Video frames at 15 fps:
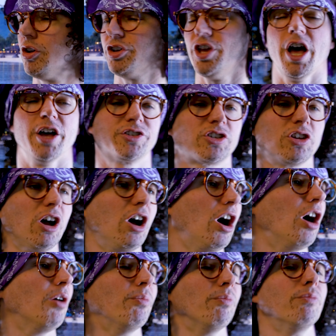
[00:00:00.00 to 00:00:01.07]
yes,
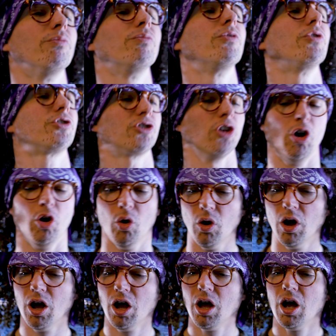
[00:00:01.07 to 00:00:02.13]
um,
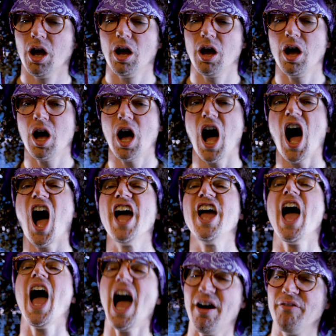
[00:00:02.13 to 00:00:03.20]
so I
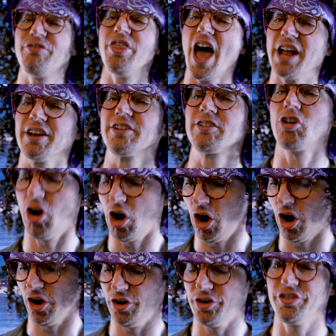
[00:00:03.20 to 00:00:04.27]
have that
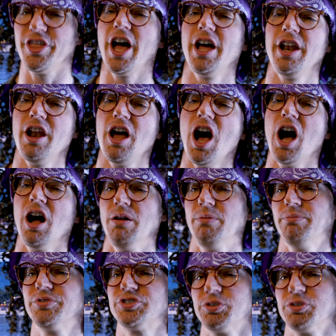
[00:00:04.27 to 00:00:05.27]
card that I'm